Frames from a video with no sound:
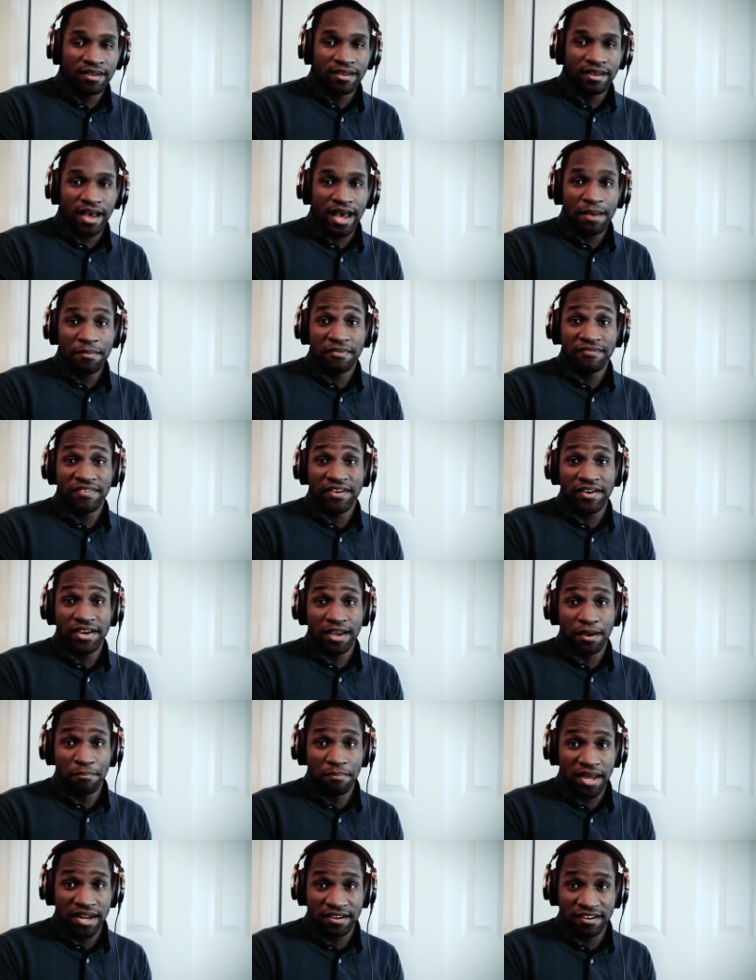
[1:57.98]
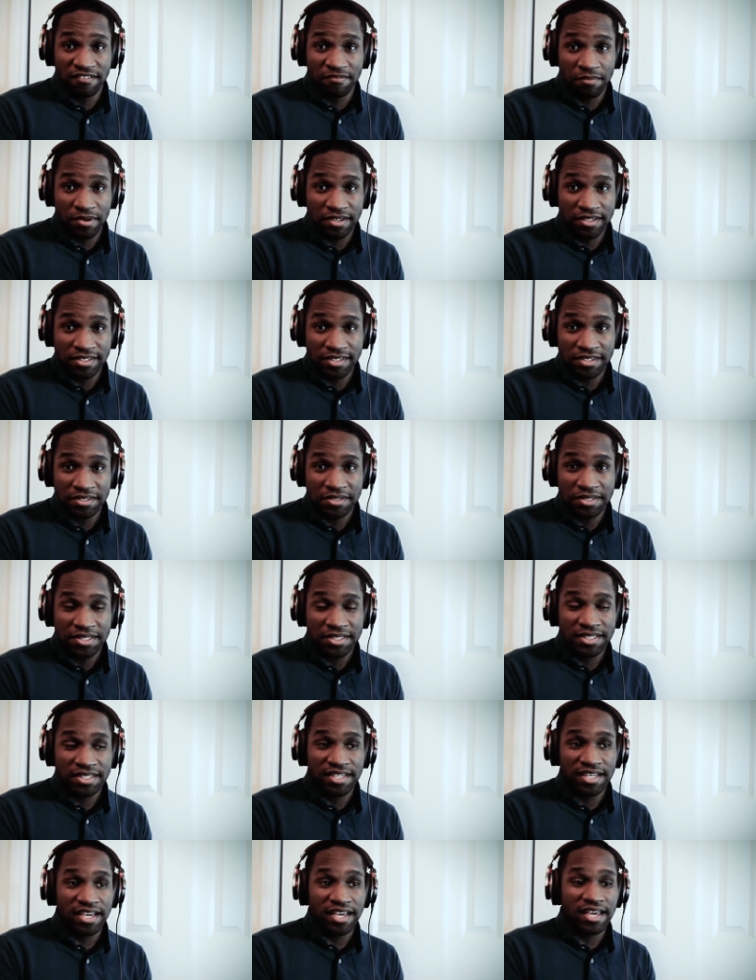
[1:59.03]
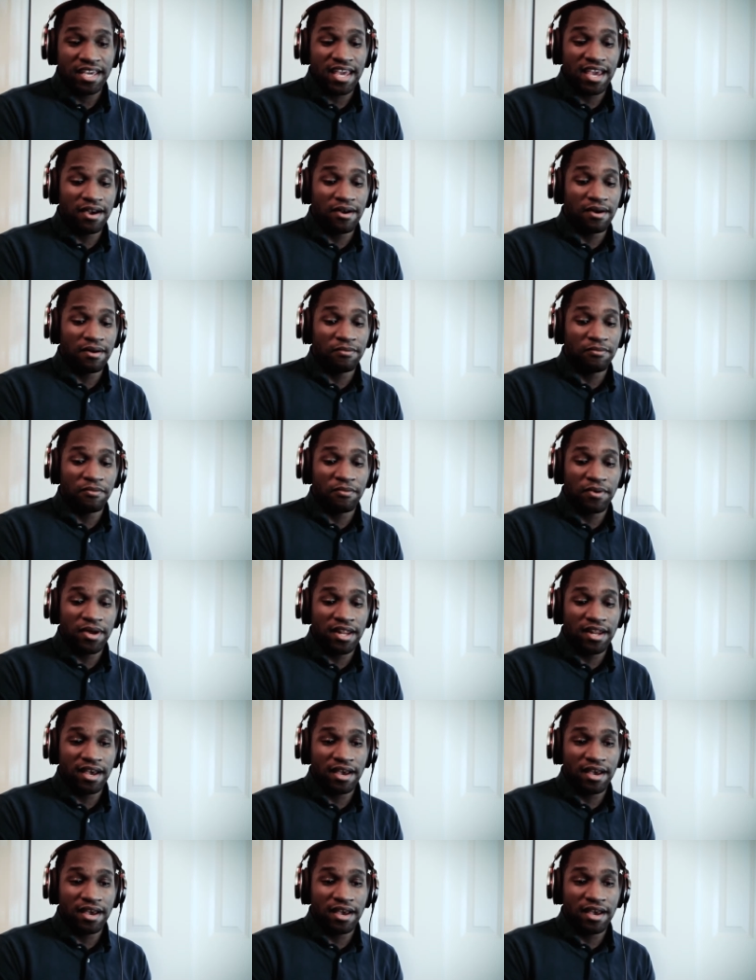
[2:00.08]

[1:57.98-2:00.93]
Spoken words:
I'm a very competitive person. When